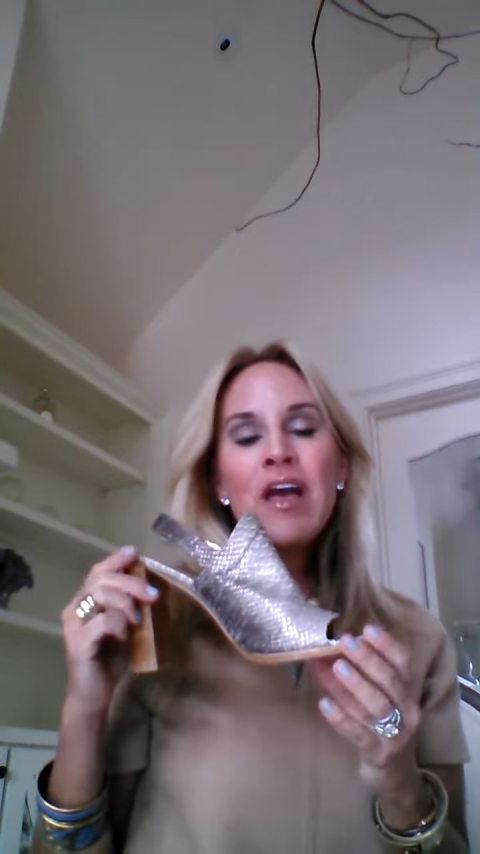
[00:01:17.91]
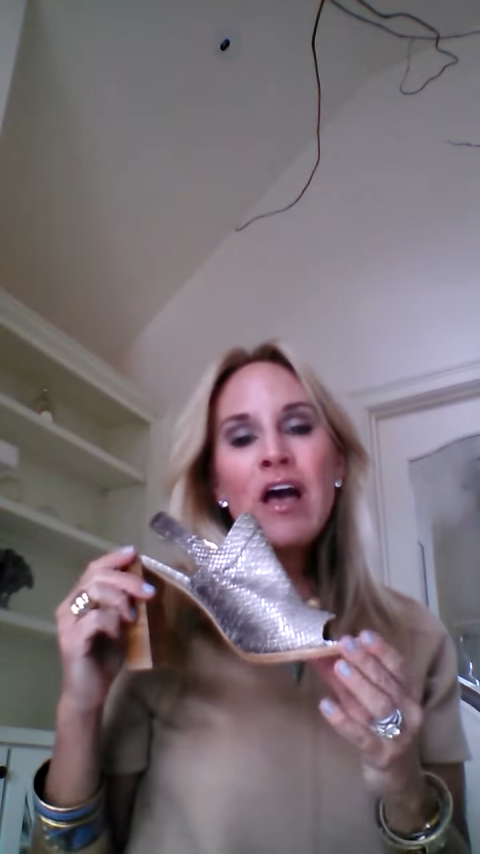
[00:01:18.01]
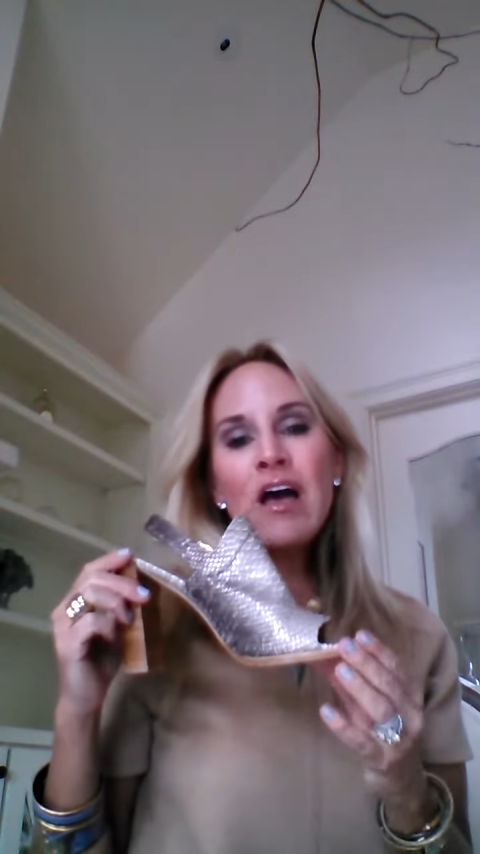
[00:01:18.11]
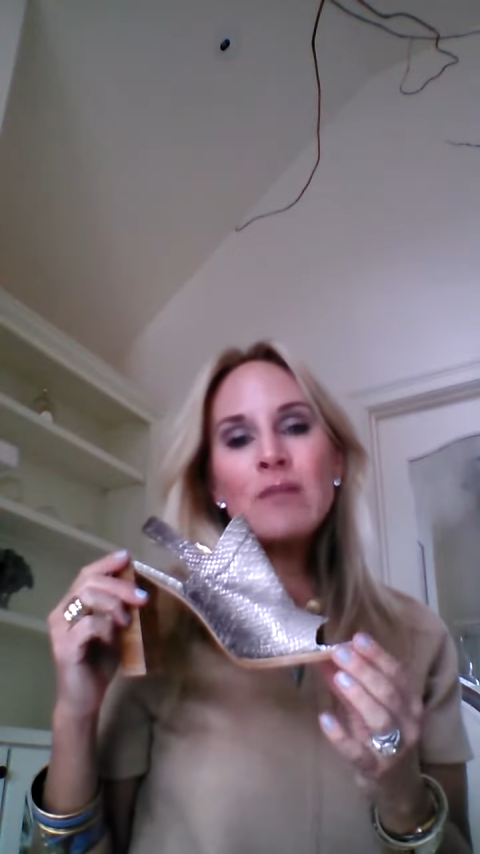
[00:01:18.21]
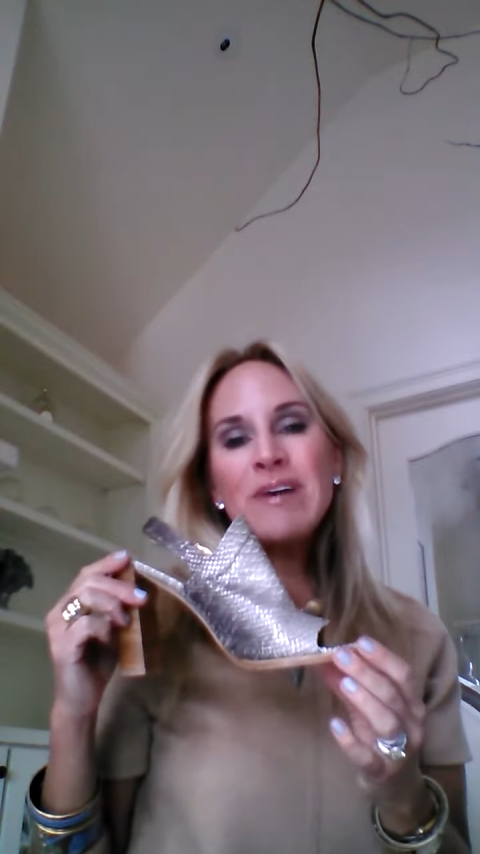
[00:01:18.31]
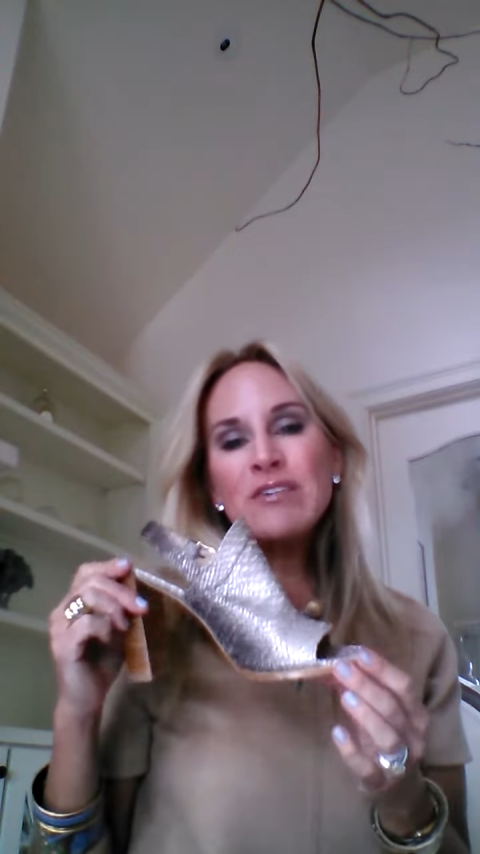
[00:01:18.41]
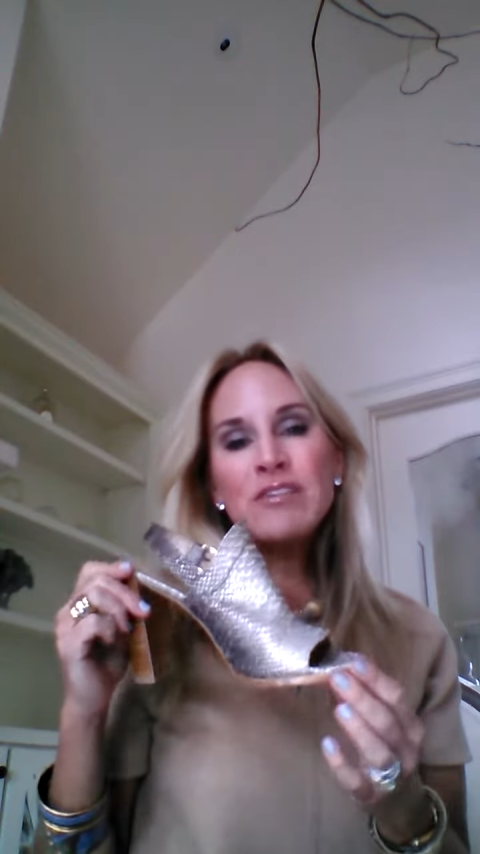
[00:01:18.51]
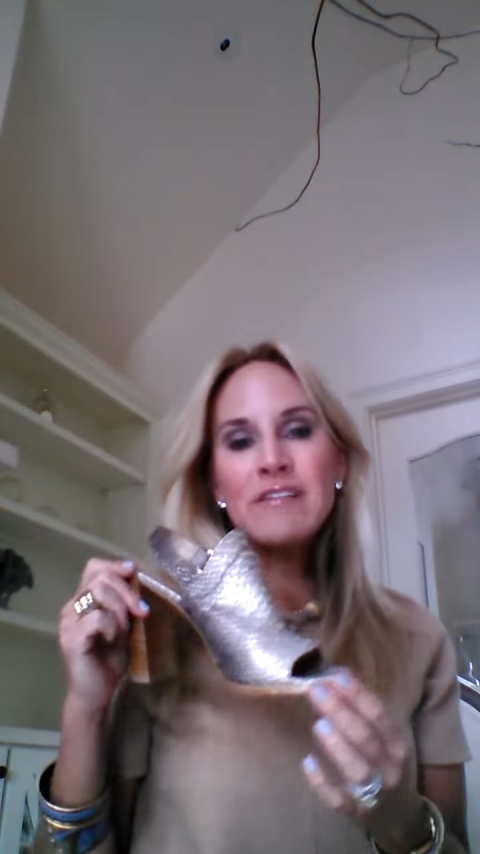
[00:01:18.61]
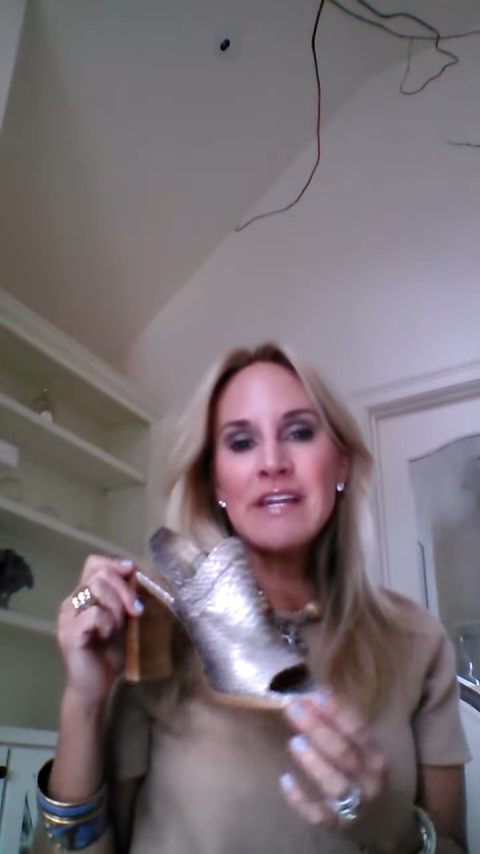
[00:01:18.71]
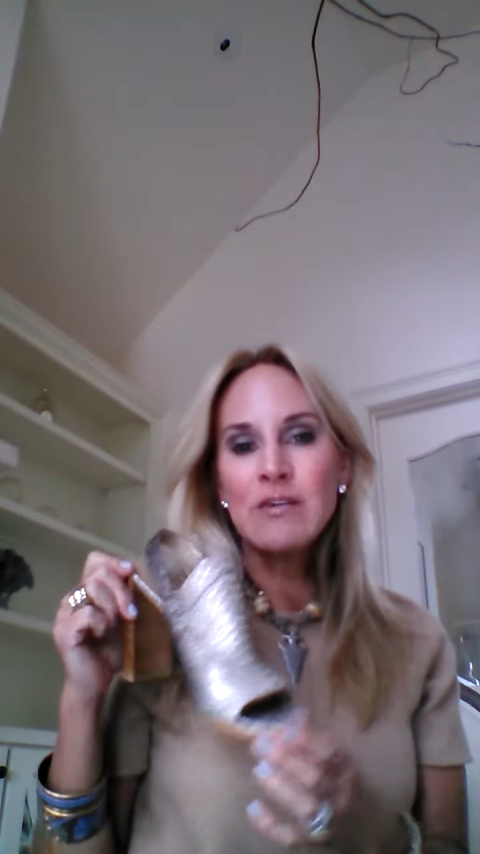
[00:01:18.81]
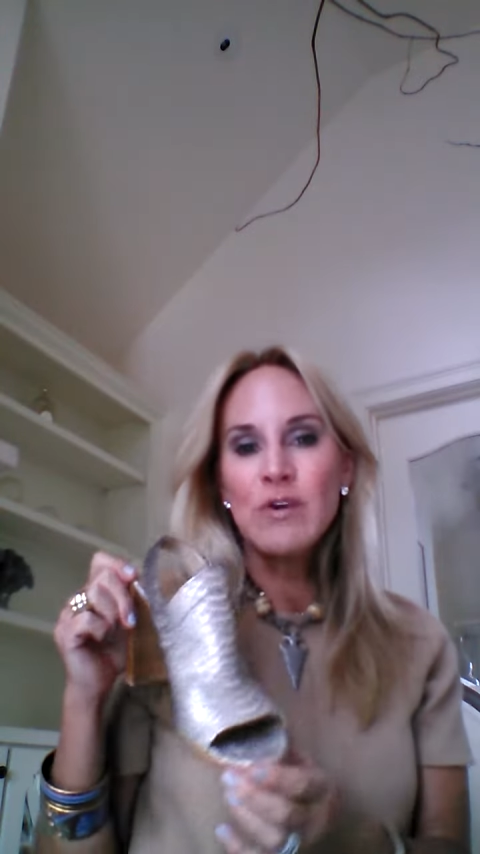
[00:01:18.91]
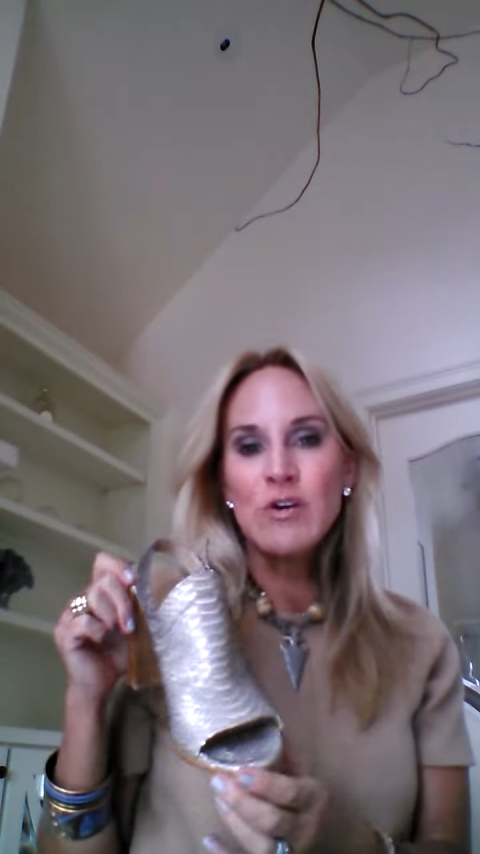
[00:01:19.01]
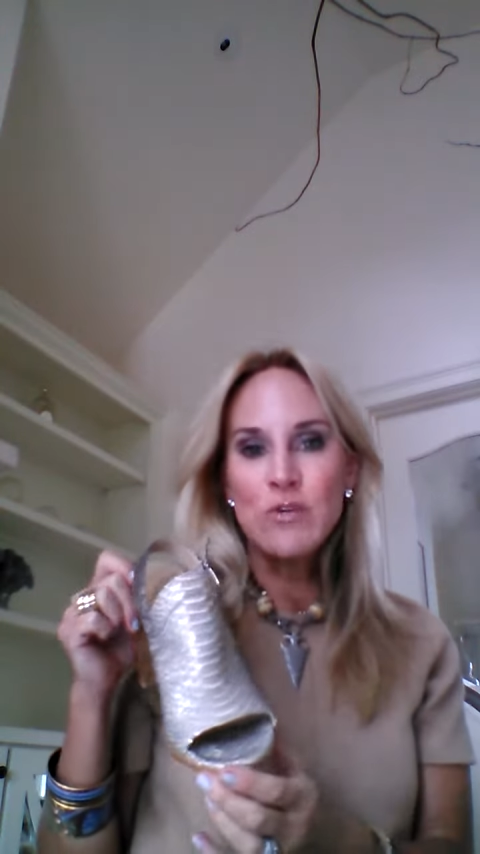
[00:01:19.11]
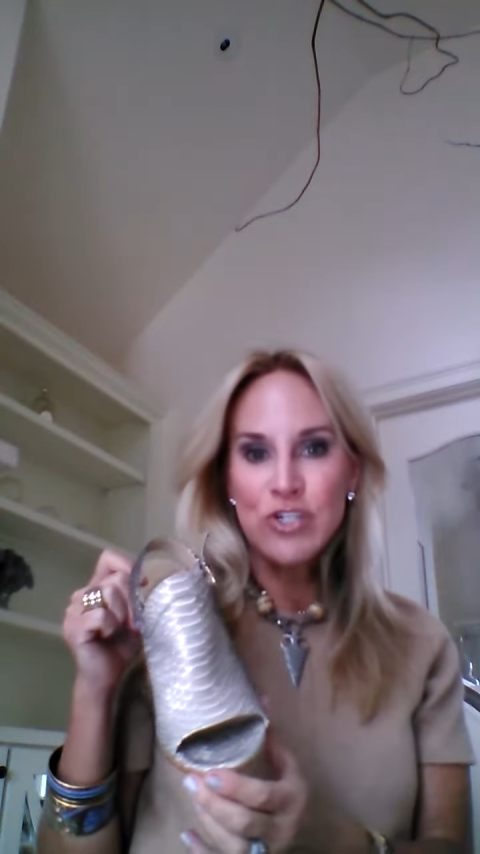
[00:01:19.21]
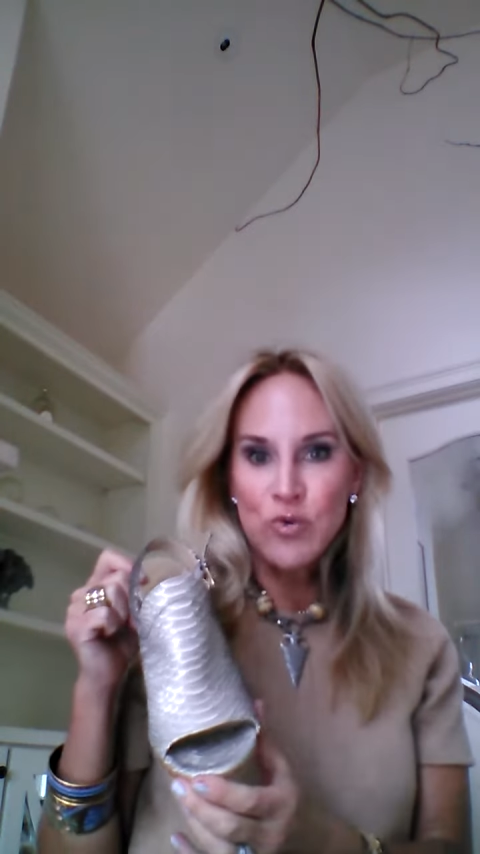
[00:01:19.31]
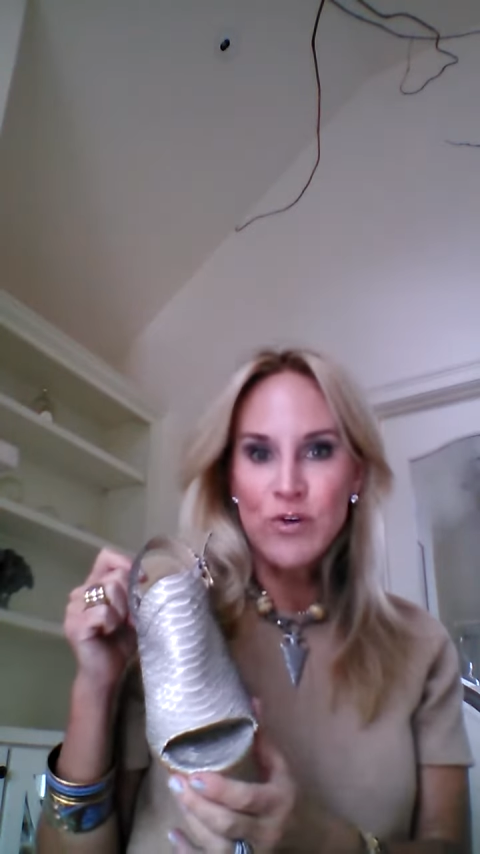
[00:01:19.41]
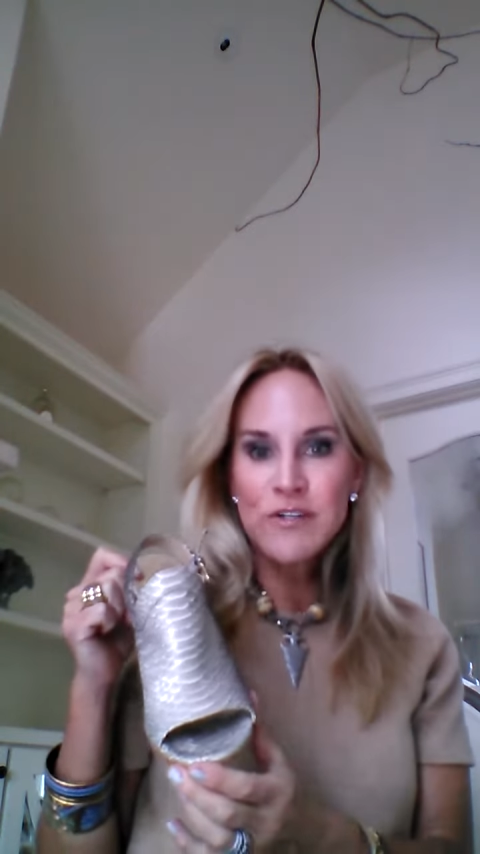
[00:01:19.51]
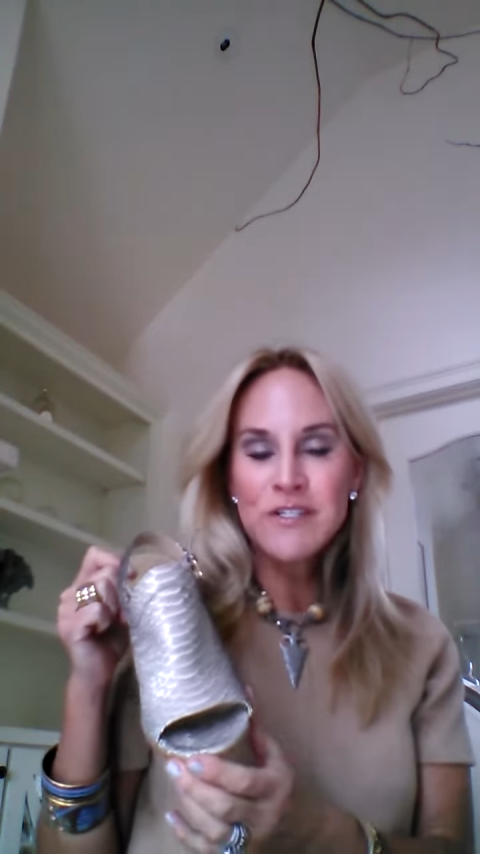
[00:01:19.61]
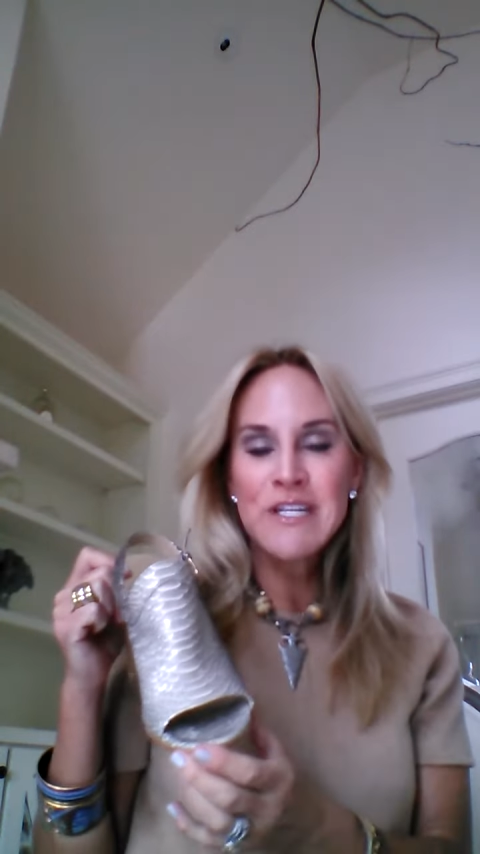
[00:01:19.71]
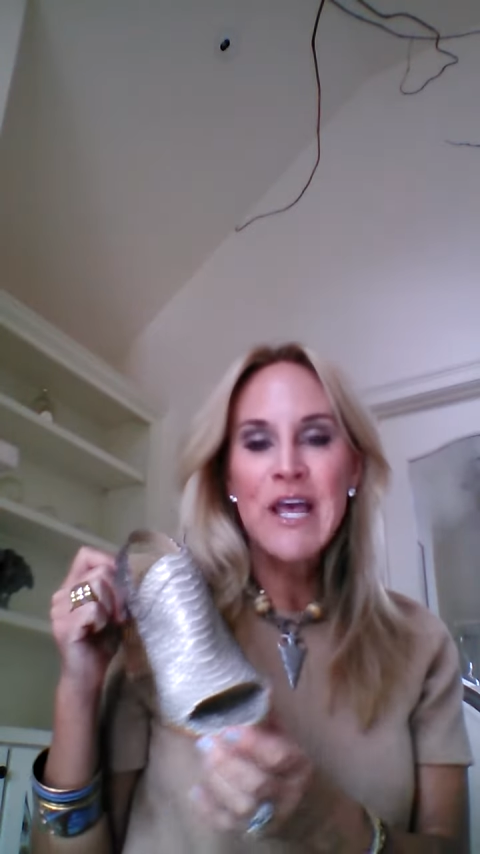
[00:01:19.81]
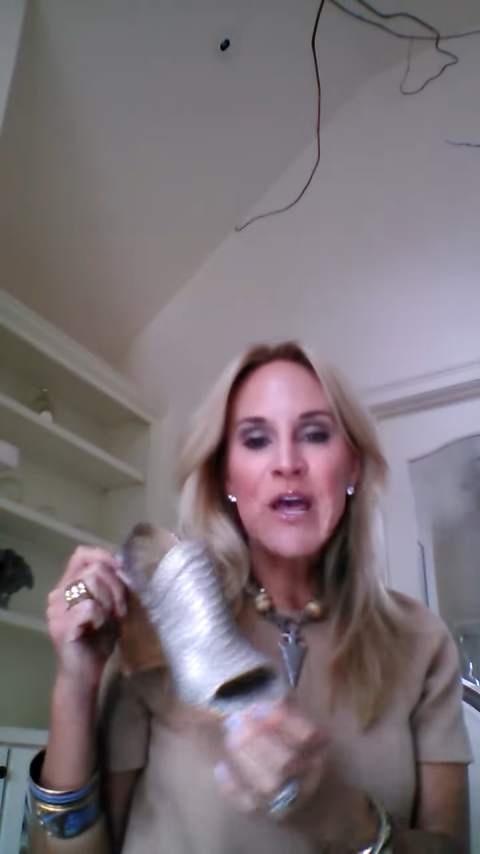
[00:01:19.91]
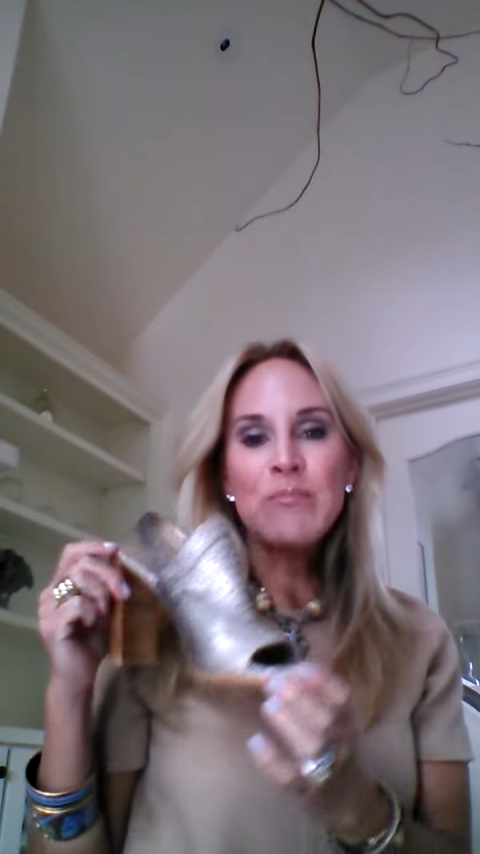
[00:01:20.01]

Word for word: Um, I don't know that I'd wear it with shorts,